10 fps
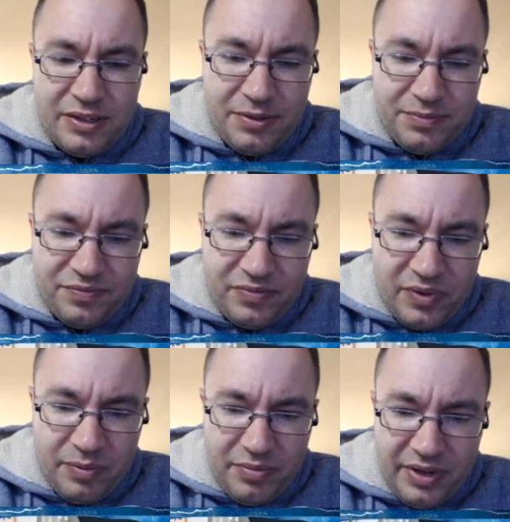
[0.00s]

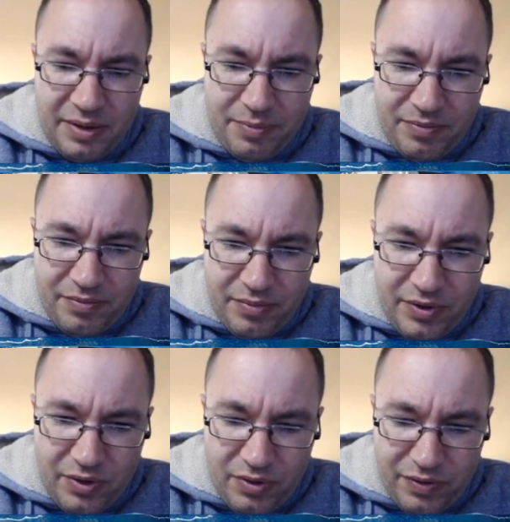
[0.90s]
But yeah,
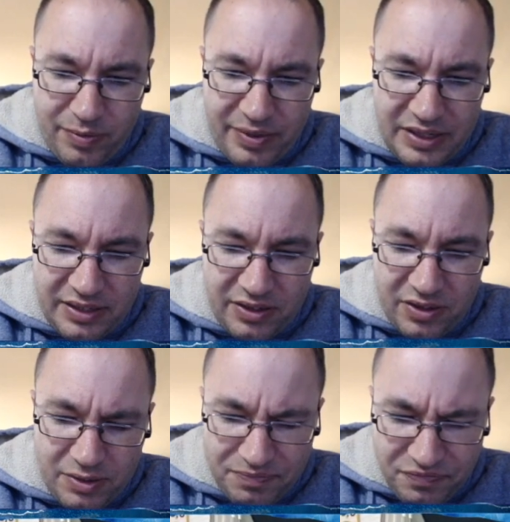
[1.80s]
beautiful basic
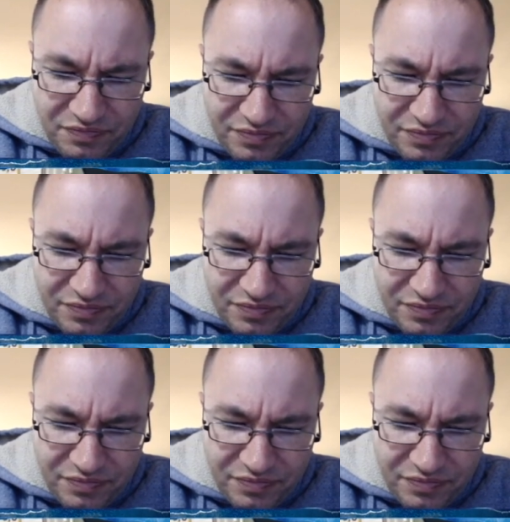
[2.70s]
card.